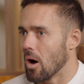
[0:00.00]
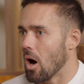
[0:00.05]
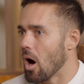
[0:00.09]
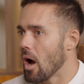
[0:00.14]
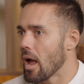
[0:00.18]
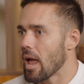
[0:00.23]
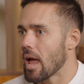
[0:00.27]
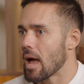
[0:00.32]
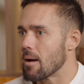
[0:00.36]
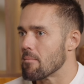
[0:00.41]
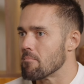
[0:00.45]

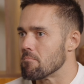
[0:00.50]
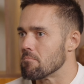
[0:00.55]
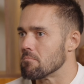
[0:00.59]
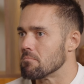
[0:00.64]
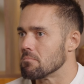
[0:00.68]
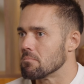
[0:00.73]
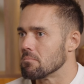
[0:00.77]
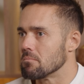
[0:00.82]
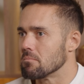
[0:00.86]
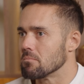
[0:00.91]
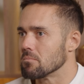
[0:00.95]
I
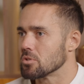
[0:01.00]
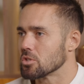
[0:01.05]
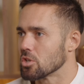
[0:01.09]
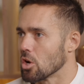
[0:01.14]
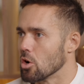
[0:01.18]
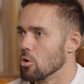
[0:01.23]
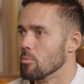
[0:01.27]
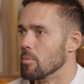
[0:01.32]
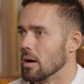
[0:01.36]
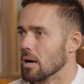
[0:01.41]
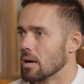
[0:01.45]
am
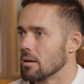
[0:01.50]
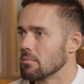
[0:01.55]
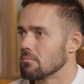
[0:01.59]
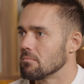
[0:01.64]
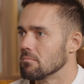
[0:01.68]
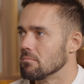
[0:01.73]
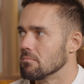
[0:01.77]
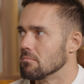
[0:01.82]
sober